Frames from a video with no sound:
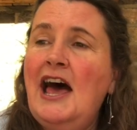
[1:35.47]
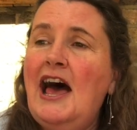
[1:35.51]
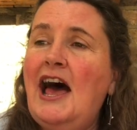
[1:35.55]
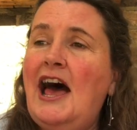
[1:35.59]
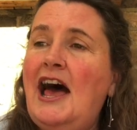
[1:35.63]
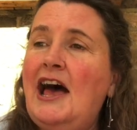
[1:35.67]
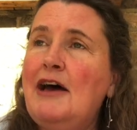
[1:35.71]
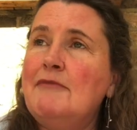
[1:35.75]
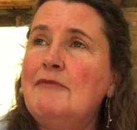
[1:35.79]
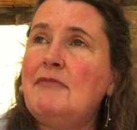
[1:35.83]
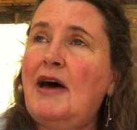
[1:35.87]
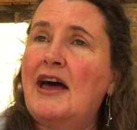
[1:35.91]

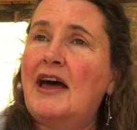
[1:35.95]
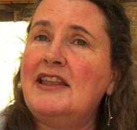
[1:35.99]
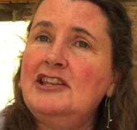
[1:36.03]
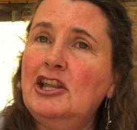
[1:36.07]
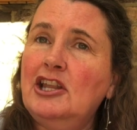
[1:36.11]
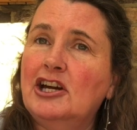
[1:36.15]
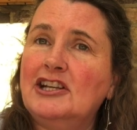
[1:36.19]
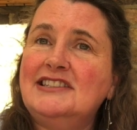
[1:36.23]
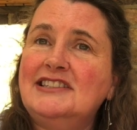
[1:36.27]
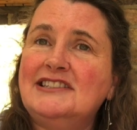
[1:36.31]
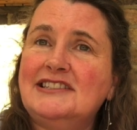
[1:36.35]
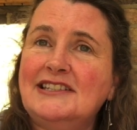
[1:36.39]
and
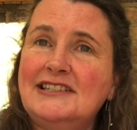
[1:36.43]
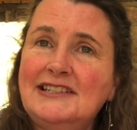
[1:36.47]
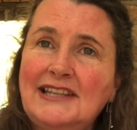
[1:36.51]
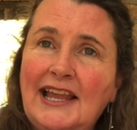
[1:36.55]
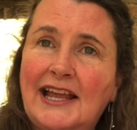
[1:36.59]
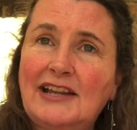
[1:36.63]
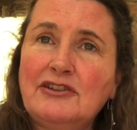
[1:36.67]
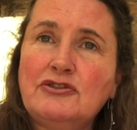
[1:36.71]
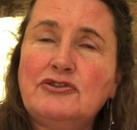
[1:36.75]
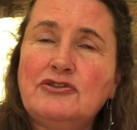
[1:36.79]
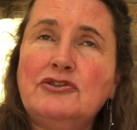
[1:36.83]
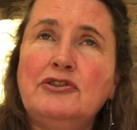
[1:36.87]
nice and
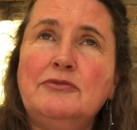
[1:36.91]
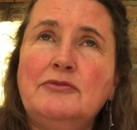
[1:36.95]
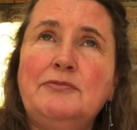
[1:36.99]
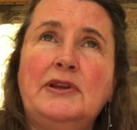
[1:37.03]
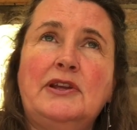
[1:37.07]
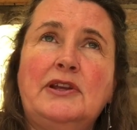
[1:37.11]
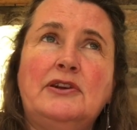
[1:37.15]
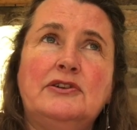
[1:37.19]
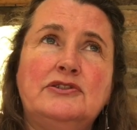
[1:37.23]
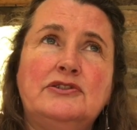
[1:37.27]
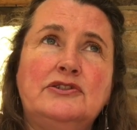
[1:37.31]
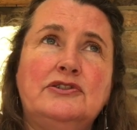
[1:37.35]
natural
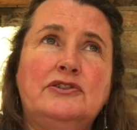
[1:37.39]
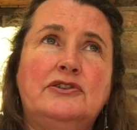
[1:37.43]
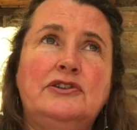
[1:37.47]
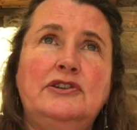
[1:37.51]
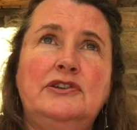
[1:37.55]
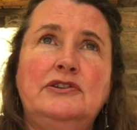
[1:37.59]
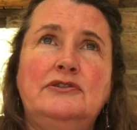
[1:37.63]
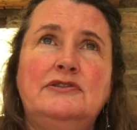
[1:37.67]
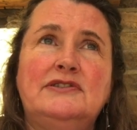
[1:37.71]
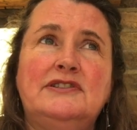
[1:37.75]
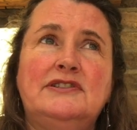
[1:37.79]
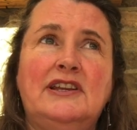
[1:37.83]
because you're
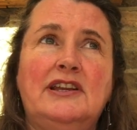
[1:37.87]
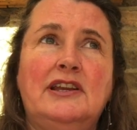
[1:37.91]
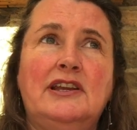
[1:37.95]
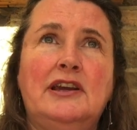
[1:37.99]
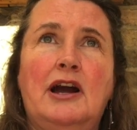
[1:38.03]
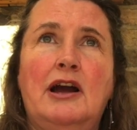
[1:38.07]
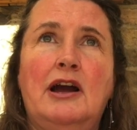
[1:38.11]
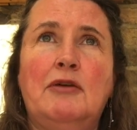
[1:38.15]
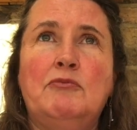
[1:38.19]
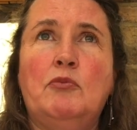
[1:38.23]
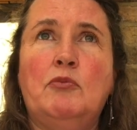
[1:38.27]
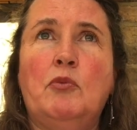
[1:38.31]
using
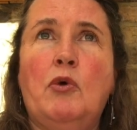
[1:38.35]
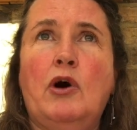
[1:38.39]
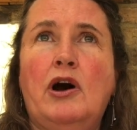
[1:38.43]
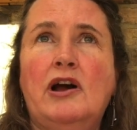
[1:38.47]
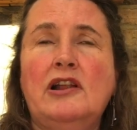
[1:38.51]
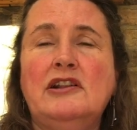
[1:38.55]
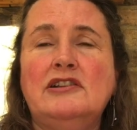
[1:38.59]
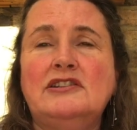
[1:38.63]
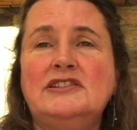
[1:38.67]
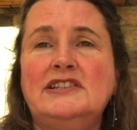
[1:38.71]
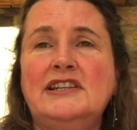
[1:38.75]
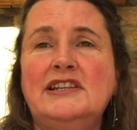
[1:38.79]

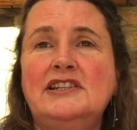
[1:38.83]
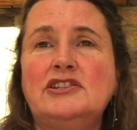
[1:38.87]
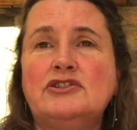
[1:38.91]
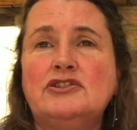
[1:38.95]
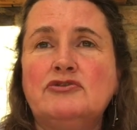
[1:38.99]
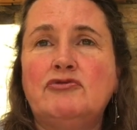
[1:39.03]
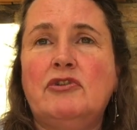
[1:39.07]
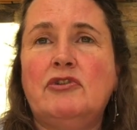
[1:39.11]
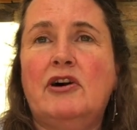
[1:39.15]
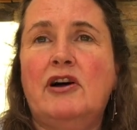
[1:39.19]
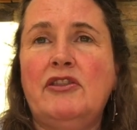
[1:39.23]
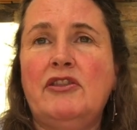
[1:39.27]
wild
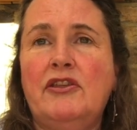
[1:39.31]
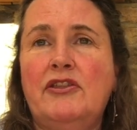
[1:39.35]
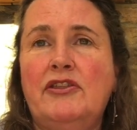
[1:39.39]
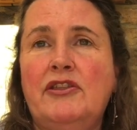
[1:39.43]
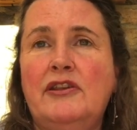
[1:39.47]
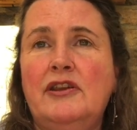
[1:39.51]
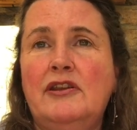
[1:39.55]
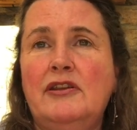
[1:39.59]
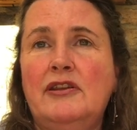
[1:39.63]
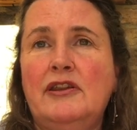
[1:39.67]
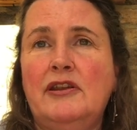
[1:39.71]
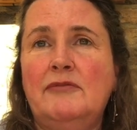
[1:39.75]
yeast rather
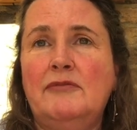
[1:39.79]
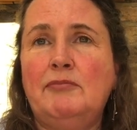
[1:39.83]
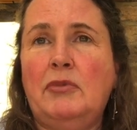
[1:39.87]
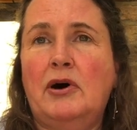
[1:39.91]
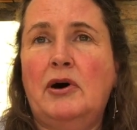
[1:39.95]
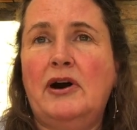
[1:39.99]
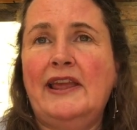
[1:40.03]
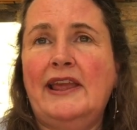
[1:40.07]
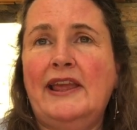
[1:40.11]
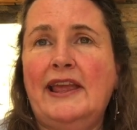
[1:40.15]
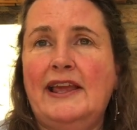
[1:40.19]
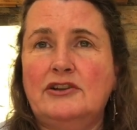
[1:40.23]
than
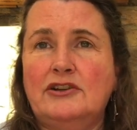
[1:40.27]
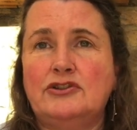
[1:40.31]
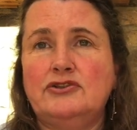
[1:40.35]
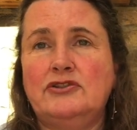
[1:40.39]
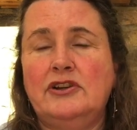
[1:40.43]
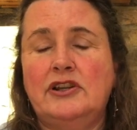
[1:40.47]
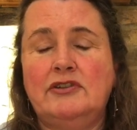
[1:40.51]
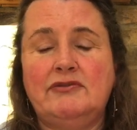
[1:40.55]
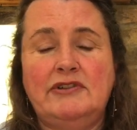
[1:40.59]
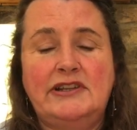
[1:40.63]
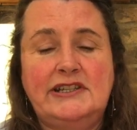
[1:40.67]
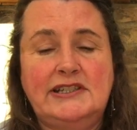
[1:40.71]
buying extra
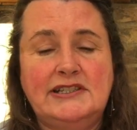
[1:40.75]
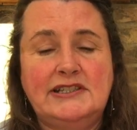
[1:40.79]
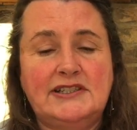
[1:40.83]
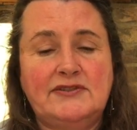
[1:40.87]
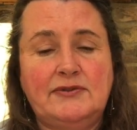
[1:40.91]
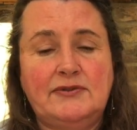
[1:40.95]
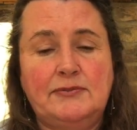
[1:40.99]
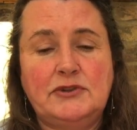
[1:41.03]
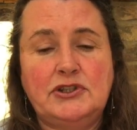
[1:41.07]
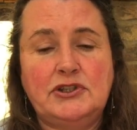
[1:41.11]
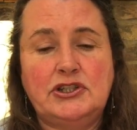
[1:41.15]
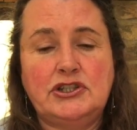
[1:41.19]
ingredients
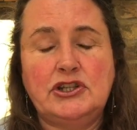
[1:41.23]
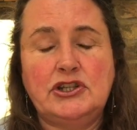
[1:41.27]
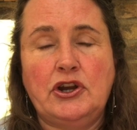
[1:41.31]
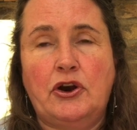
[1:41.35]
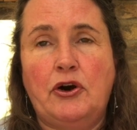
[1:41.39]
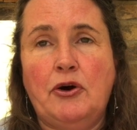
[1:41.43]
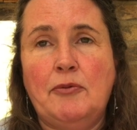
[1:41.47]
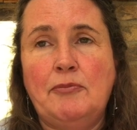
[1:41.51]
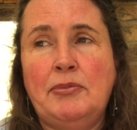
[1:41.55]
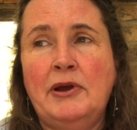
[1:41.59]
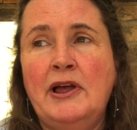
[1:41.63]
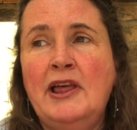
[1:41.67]
from the
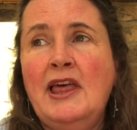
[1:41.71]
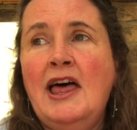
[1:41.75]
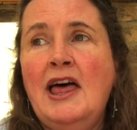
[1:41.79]
shop.